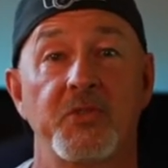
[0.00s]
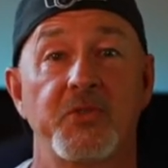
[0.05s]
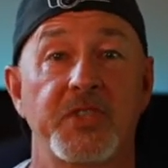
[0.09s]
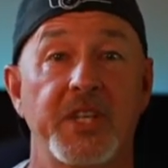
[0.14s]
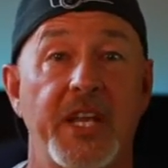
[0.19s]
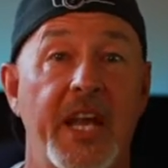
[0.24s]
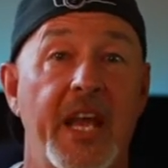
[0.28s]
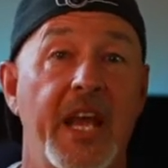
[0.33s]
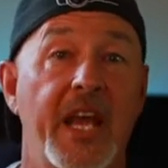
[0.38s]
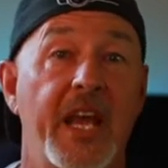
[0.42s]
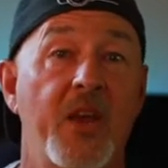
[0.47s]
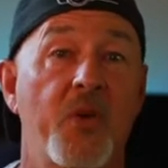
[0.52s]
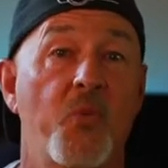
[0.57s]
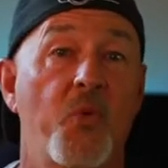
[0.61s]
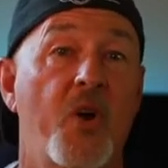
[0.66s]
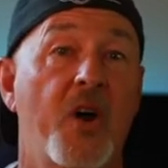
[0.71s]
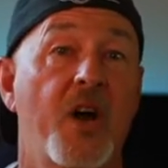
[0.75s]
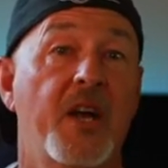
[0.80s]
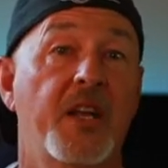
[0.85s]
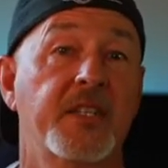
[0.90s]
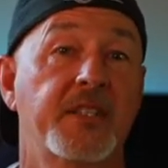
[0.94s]
say
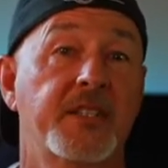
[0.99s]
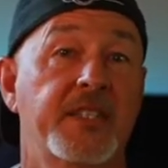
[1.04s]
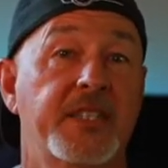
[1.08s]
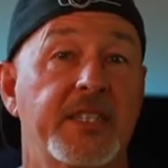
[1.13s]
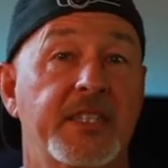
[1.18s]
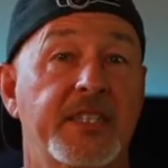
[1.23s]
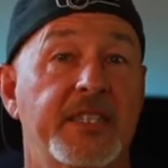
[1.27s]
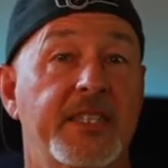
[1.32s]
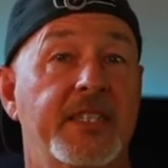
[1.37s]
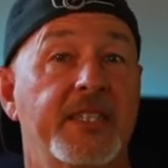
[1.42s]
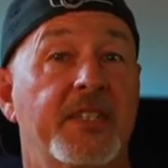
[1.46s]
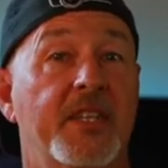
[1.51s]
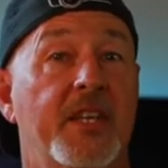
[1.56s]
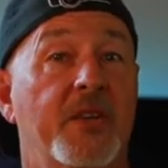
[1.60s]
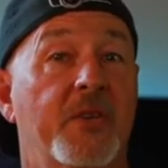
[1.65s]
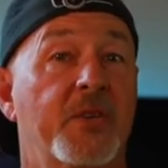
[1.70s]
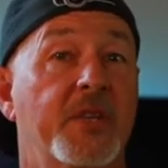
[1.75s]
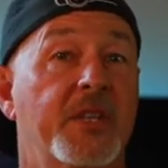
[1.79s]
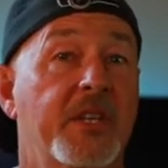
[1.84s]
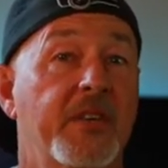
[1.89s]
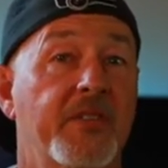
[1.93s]

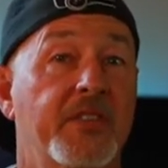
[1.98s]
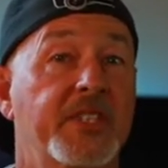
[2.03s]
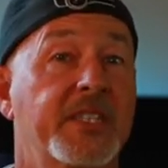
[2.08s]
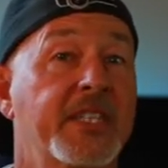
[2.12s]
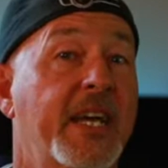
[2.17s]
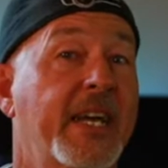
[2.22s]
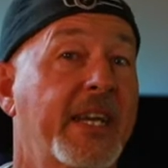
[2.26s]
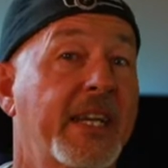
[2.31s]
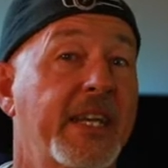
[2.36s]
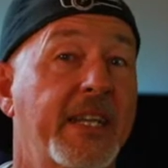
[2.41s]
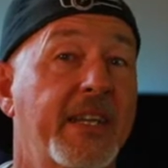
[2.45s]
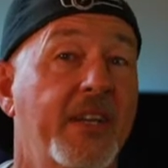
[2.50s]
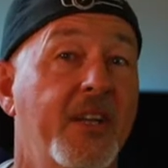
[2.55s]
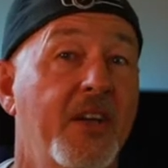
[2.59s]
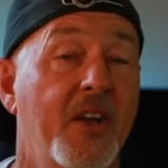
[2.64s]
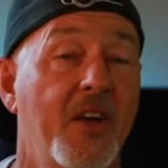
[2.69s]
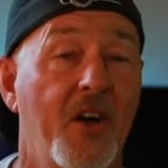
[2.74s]
1/1600th of a second